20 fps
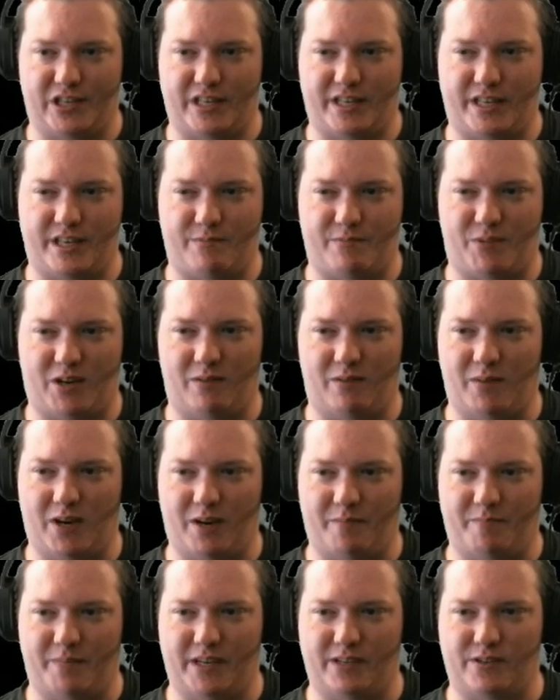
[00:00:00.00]
keeping a
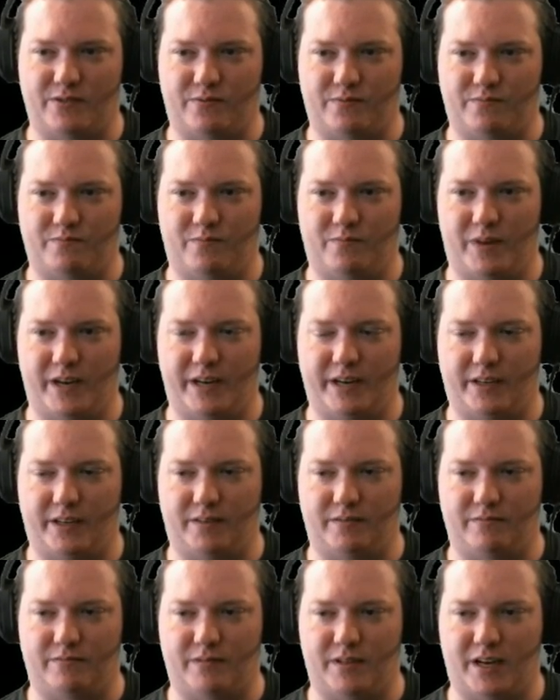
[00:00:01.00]
mob boss waiting,
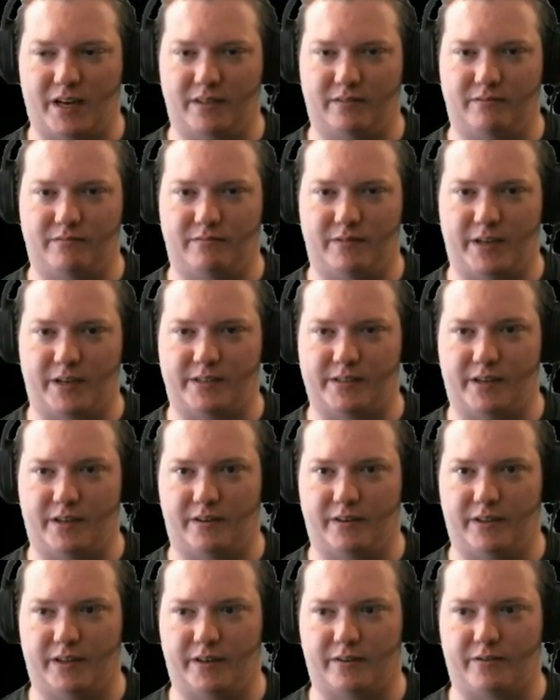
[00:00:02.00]
not
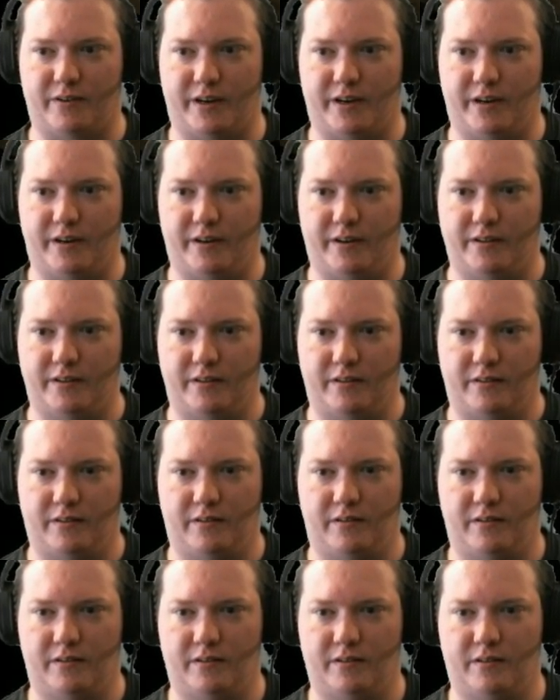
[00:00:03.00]
necessarily a great idea.
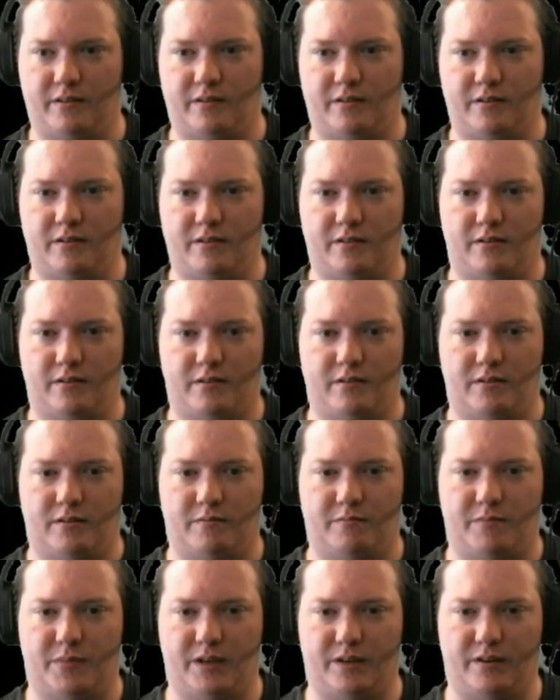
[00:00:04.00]

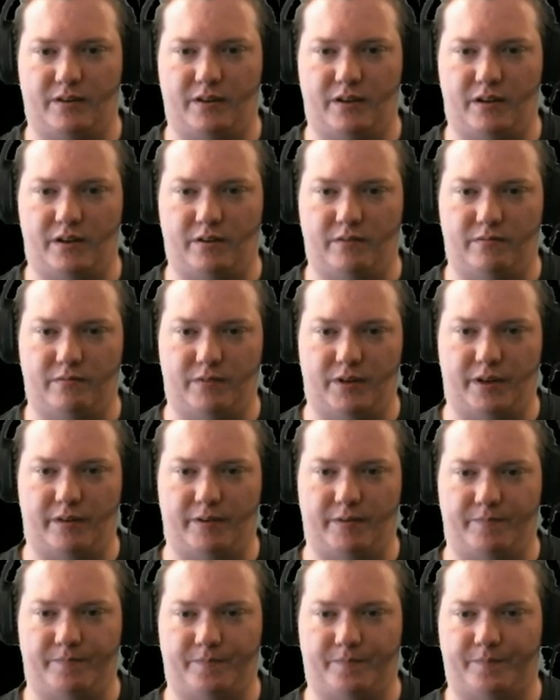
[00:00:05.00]
But, you know,
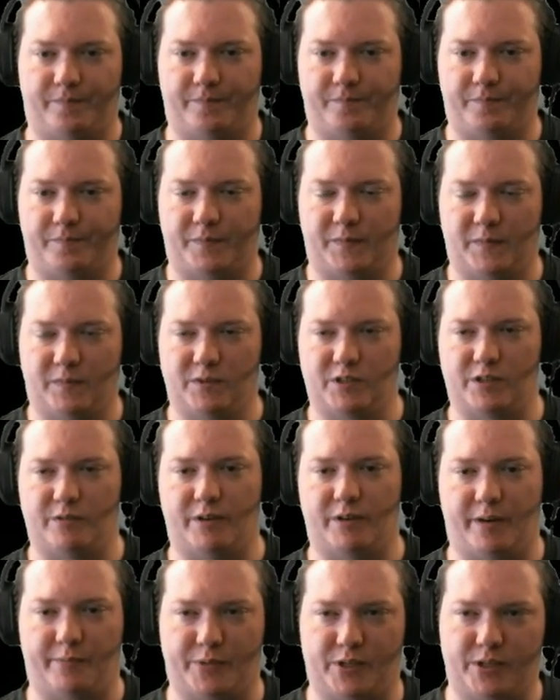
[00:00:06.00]
whatever. We'll see
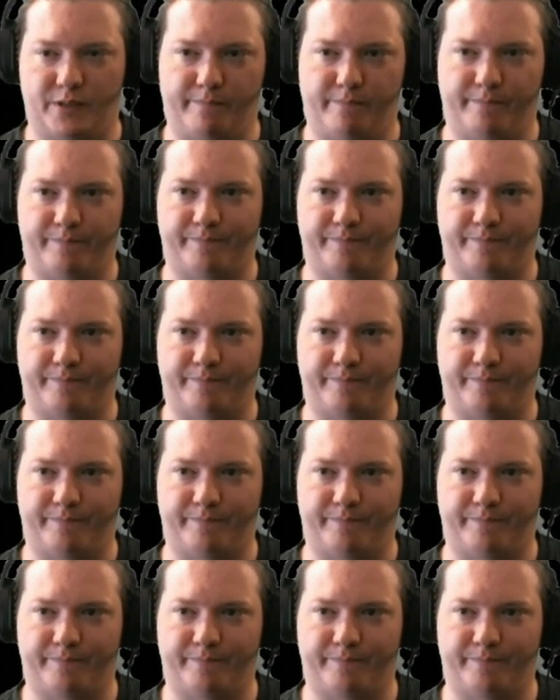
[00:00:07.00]
what happens.